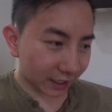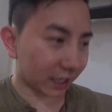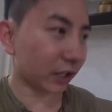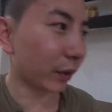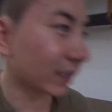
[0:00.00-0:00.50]

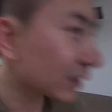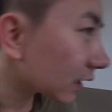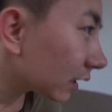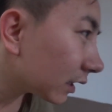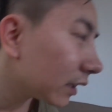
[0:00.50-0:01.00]
Anyways,
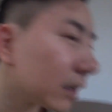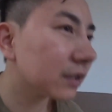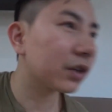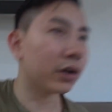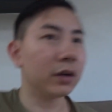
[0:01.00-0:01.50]

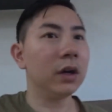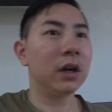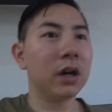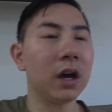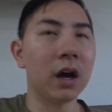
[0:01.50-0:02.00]
so
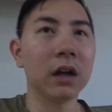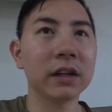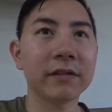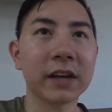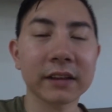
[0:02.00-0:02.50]
I'll
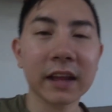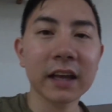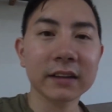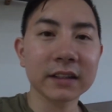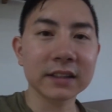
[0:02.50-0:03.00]
leave it at
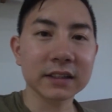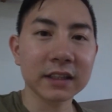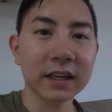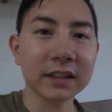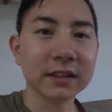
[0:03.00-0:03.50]
that. This is
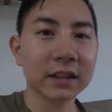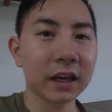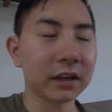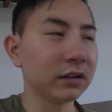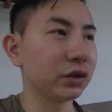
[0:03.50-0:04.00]
nice,
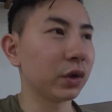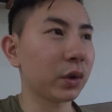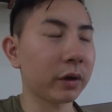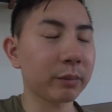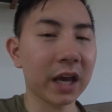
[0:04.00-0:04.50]
and I'll do a
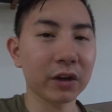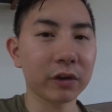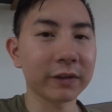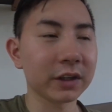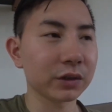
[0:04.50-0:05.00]
quick pan
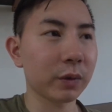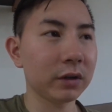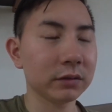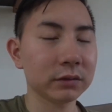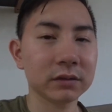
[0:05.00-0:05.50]
over as well.